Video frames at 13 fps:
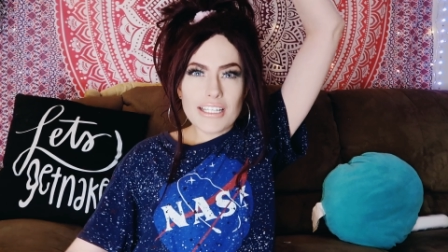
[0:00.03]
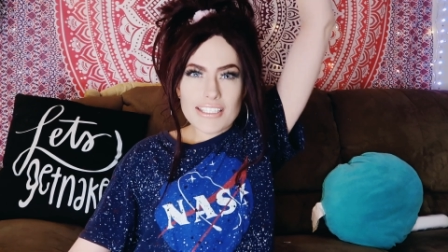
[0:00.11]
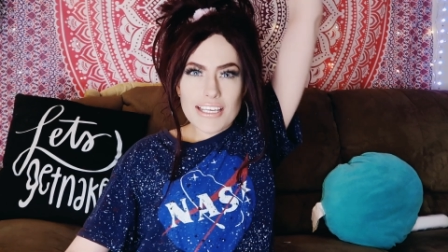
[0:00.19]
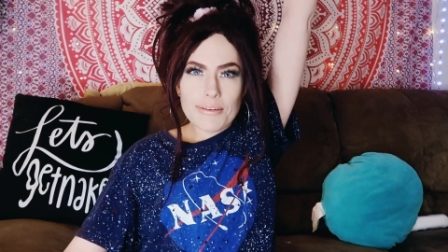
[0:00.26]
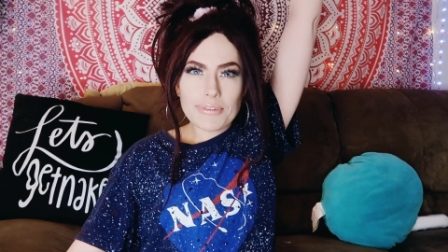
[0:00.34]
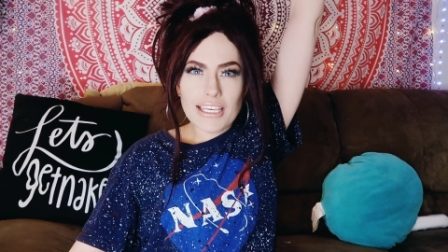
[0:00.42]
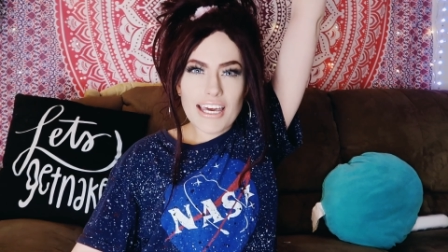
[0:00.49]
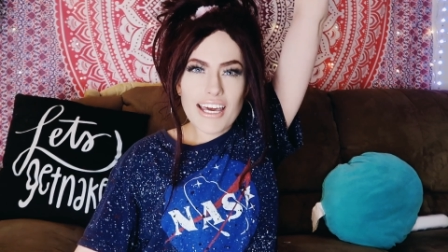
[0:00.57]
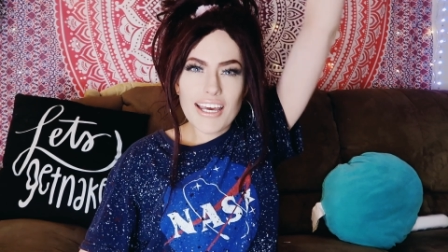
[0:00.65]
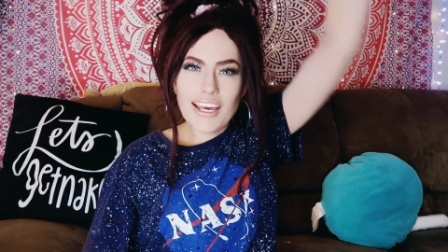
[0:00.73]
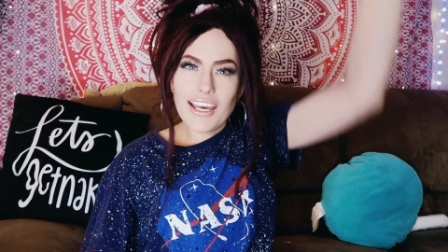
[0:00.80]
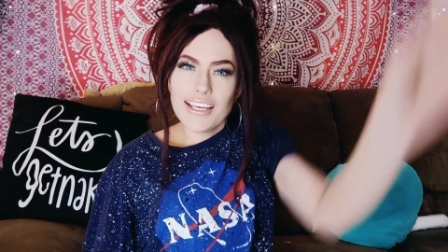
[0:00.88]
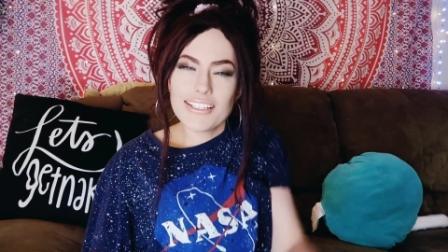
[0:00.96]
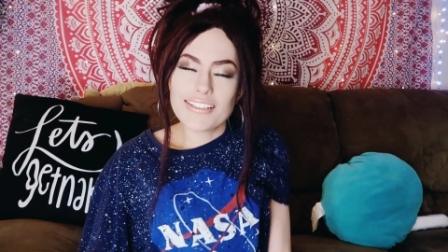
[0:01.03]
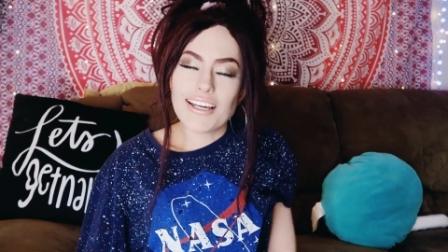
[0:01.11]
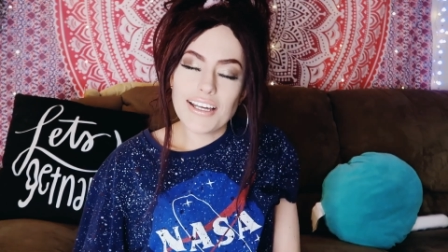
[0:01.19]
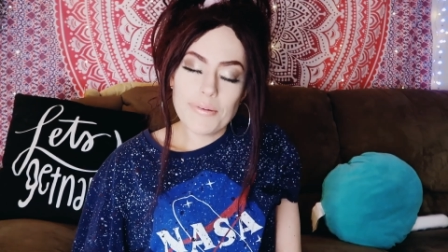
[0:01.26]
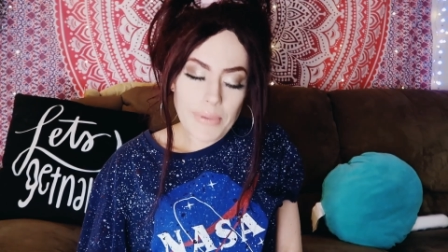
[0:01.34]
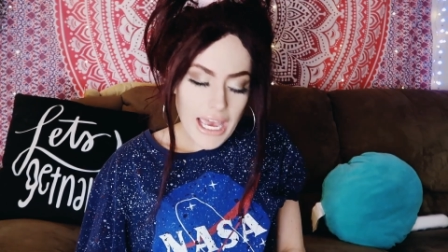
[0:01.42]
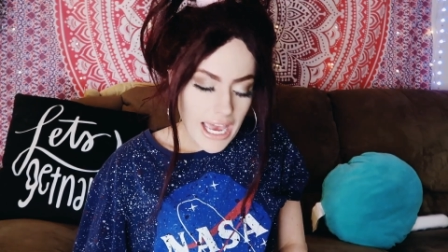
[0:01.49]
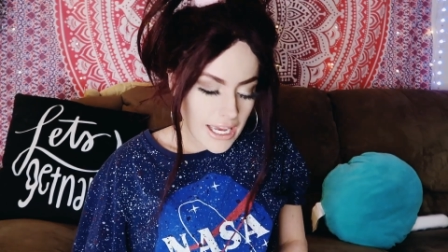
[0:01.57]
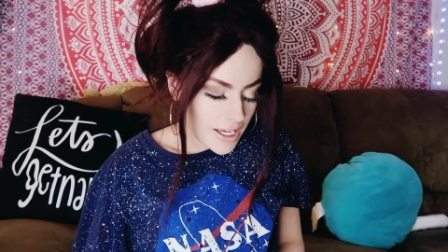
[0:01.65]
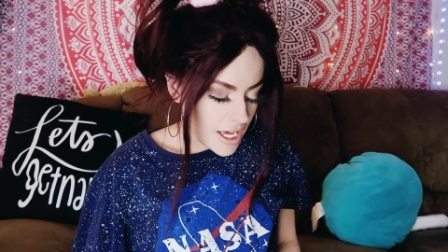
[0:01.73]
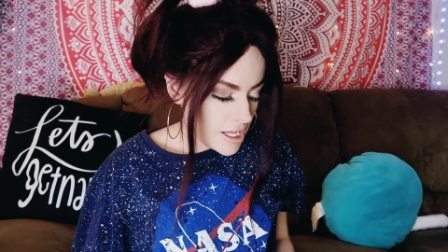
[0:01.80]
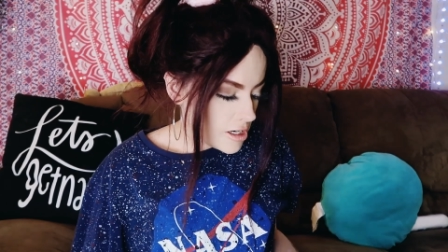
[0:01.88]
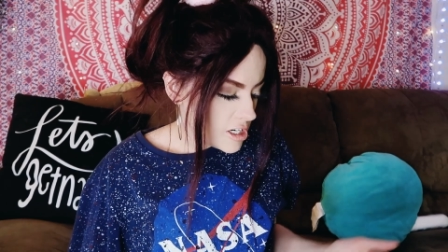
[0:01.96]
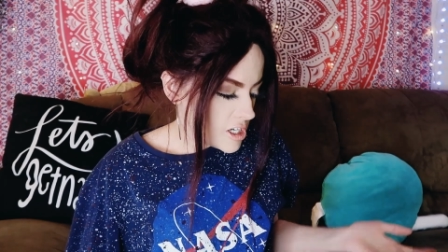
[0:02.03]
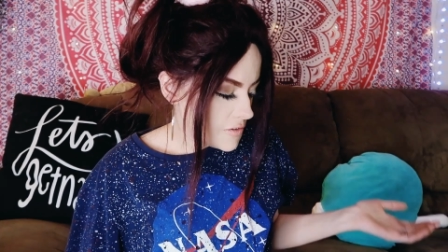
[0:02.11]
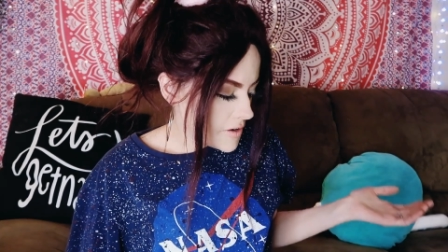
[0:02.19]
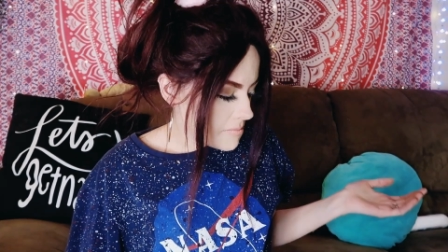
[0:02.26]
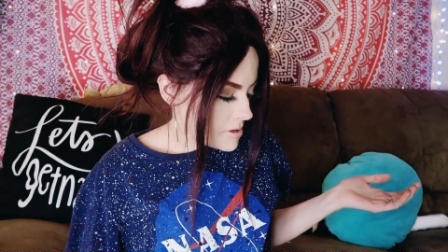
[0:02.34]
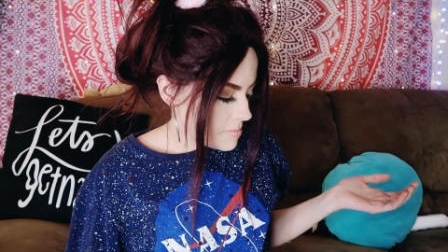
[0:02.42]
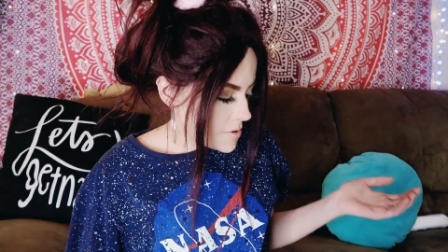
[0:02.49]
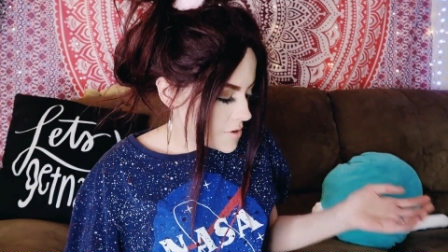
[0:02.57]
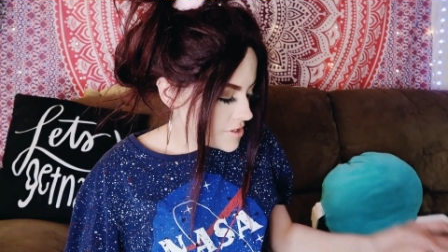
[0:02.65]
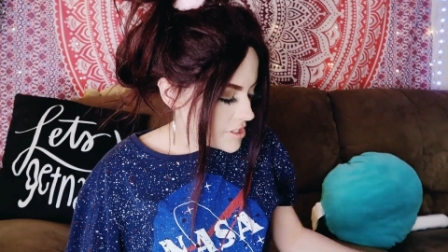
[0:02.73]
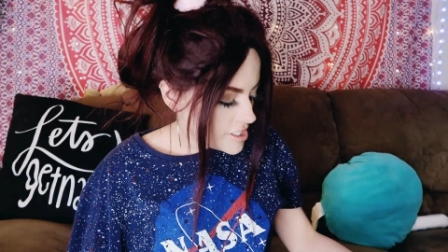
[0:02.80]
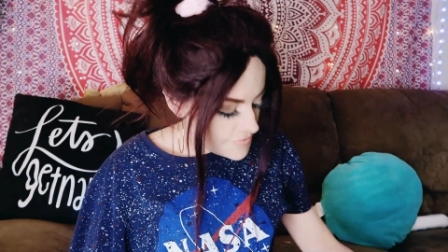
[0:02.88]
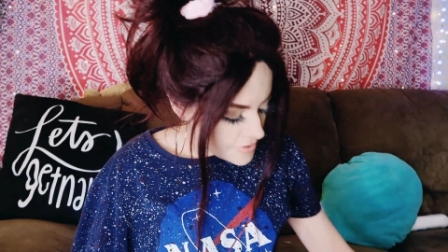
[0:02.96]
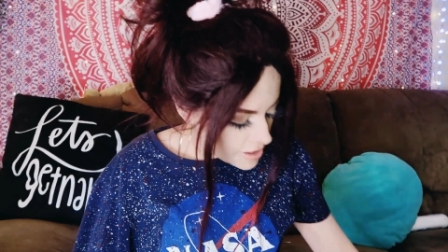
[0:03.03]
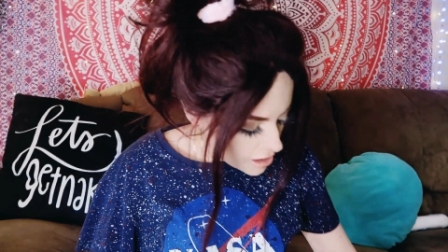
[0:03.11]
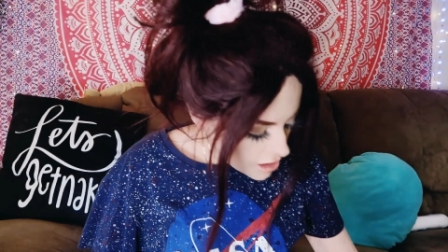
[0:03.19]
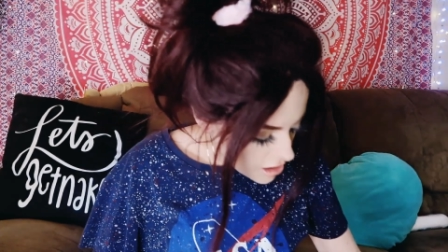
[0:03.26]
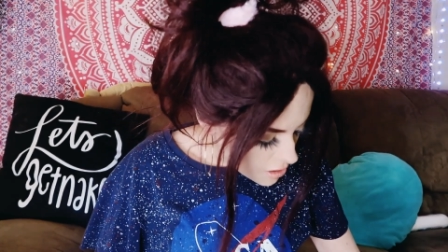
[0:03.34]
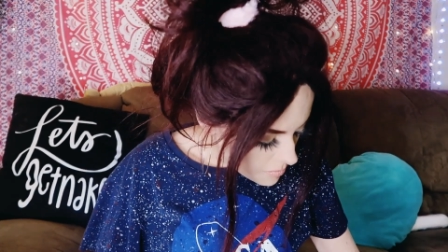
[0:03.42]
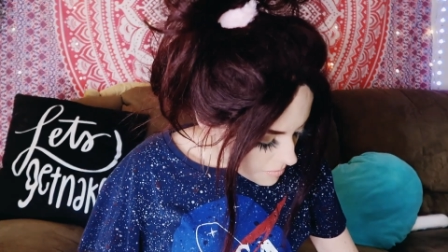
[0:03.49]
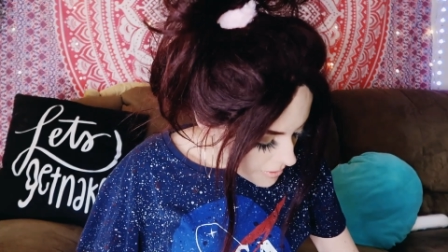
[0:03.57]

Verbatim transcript: What's up, guys? I'm back. I don't know if I'm gonna post this video,